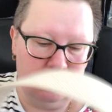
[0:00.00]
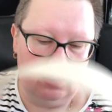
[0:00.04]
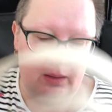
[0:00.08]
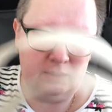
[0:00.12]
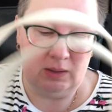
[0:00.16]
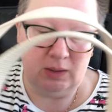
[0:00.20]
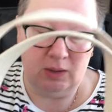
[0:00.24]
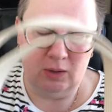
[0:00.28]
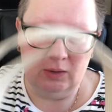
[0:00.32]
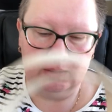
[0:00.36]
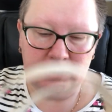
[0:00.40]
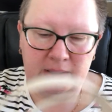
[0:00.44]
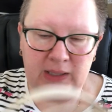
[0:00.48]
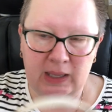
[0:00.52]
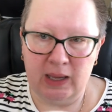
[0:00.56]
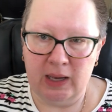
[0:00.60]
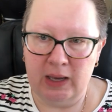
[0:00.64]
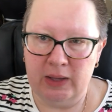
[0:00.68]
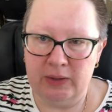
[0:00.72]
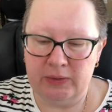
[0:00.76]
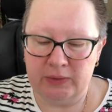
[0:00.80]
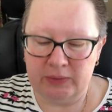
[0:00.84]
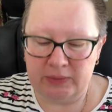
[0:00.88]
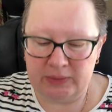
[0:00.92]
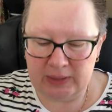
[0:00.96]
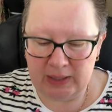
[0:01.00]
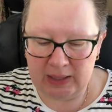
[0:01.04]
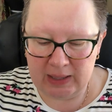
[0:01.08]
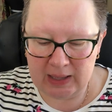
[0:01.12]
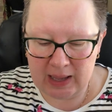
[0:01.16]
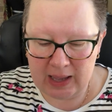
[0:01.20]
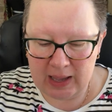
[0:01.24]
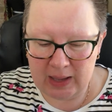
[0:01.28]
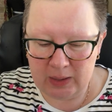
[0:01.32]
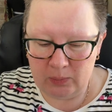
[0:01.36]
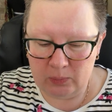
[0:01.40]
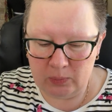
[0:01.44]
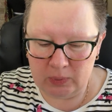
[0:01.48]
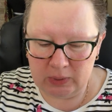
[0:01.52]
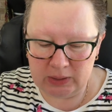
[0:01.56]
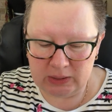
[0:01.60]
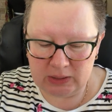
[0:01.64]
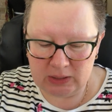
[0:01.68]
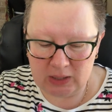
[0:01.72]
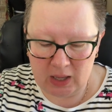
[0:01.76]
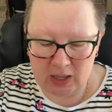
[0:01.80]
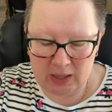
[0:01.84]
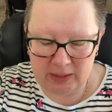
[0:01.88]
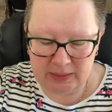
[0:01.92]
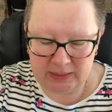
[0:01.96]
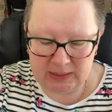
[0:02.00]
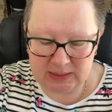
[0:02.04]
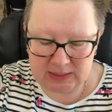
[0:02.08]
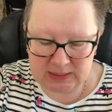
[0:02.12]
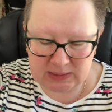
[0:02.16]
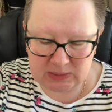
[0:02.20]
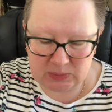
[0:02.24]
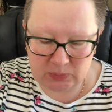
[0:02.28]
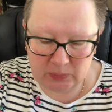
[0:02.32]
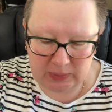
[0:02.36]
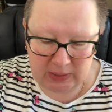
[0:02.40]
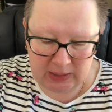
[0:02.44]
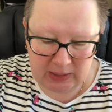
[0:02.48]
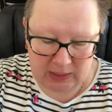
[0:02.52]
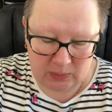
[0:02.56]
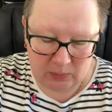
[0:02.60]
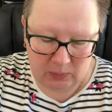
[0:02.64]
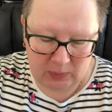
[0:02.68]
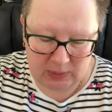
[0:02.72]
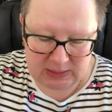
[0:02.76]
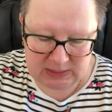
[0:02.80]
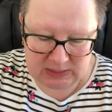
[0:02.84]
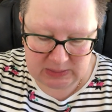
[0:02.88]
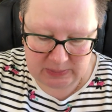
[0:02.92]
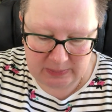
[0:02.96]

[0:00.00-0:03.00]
The only other thing I worked on this week was